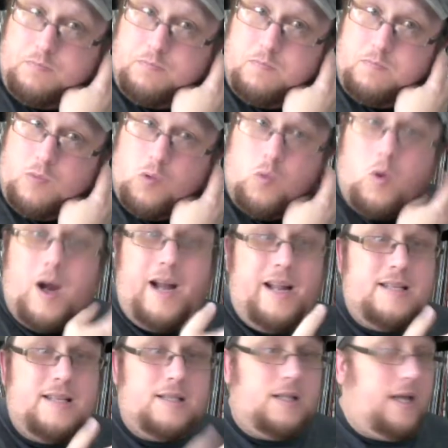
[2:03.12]
quite
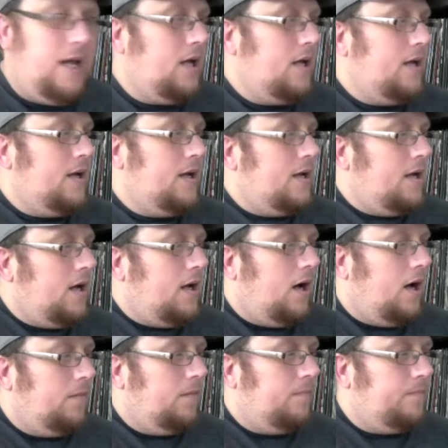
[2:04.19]
easily.
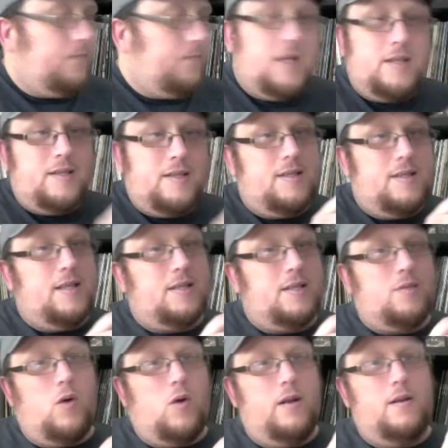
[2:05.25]
This
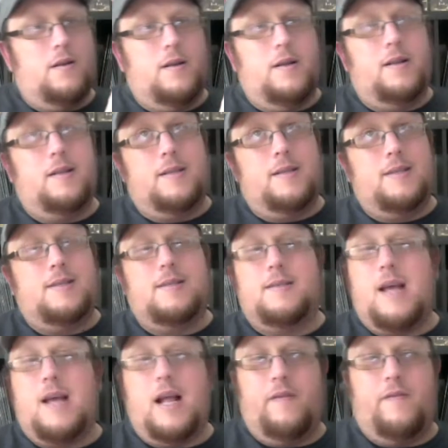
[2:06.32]
is
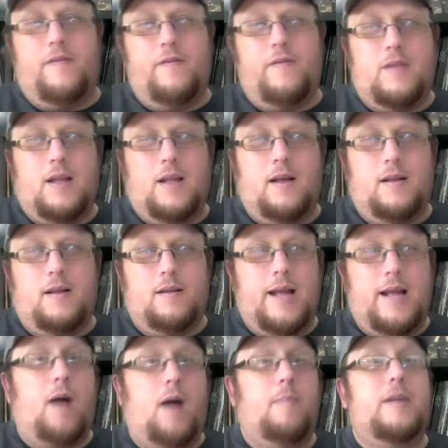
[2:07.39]
kind of the
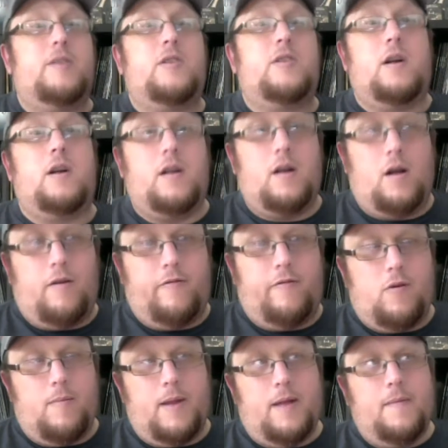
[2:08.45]
album that started it all for
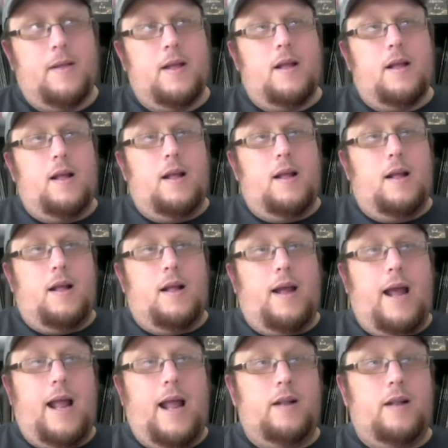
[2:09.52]
me,
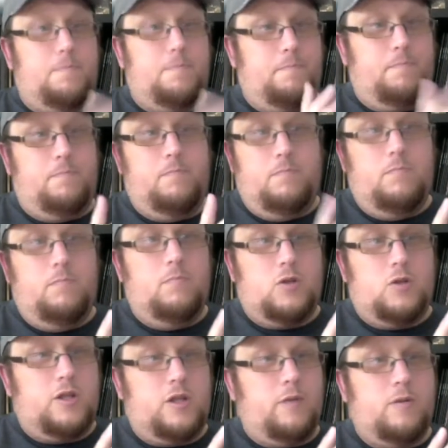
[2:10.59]
and
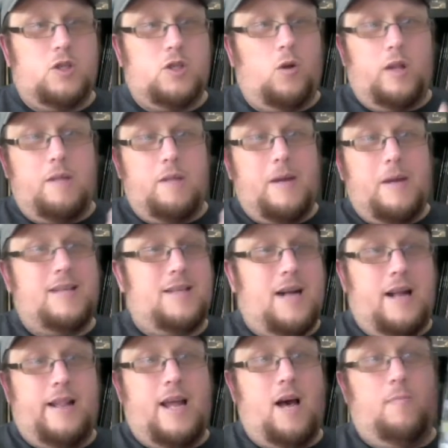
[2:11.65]
it was solely based
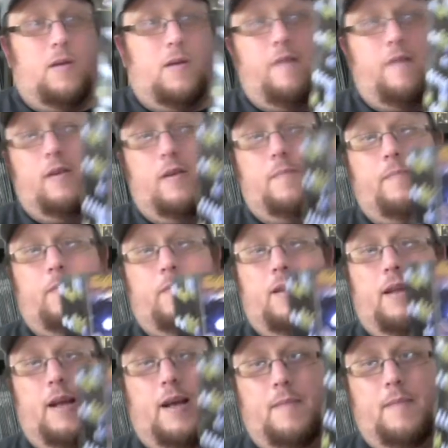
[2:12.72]
on the album cover.
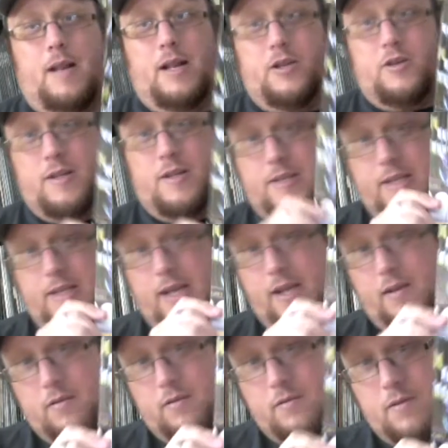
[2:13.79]
I mean, as you can
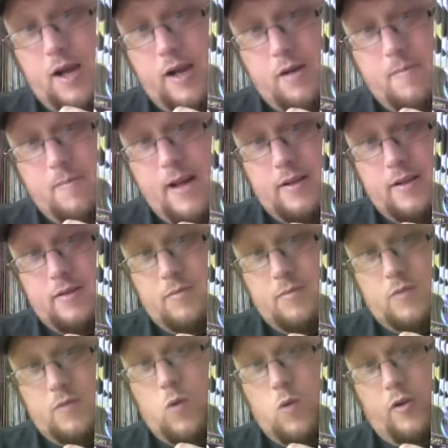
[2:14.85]
see, Iron Maiden
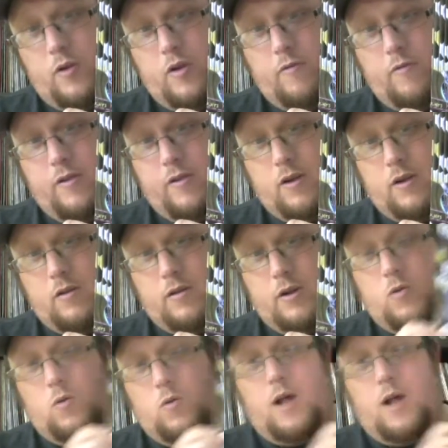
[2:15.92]
is well known for their
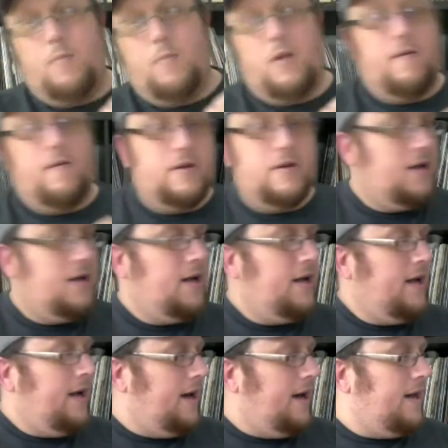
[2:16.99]
cool album covers.
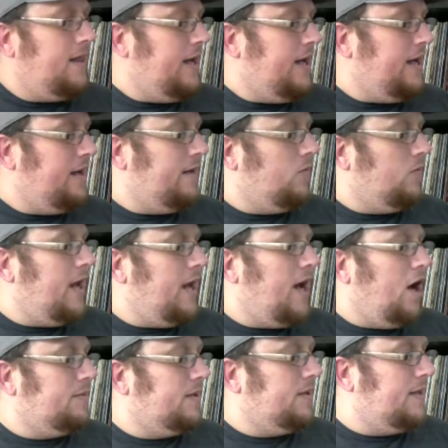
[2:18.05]
And I think what
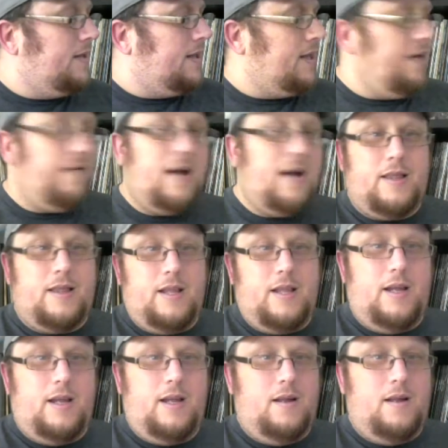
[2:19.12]
helps is that they've got
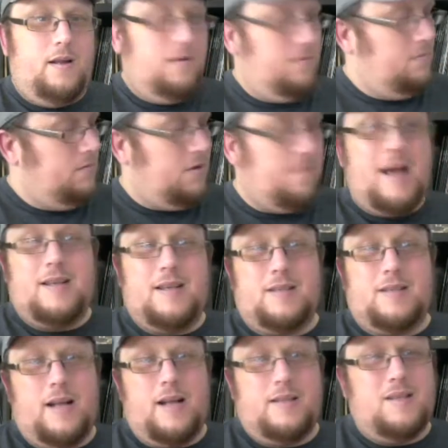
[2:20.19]
the
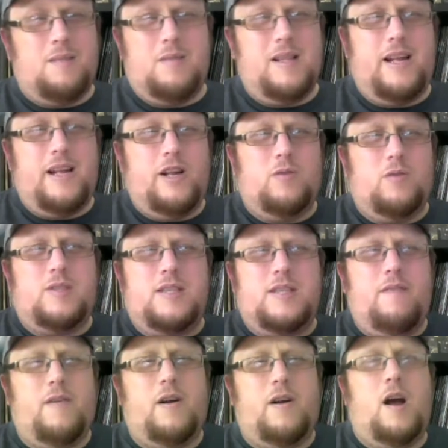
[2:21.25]
mascot. It's something that you don't see
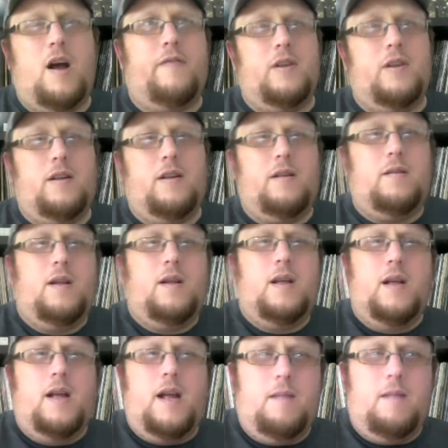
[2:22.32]
very often
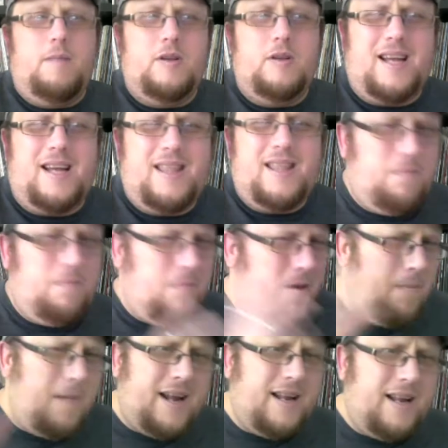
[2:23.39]
in music. I think
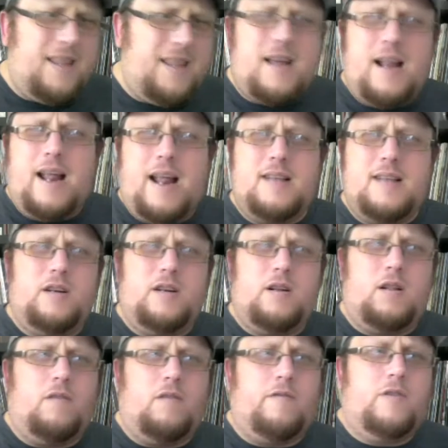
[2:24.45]
Megadeth kind of has their
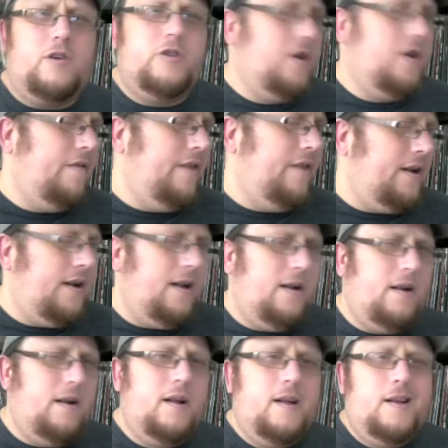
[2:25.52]
little version of it.
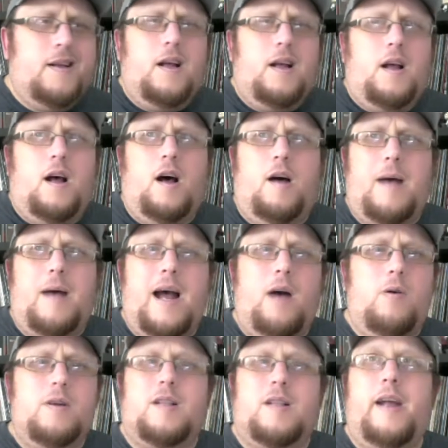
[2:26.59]
And I
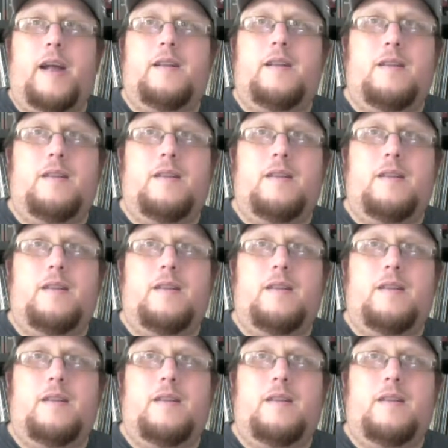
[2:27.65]
always liked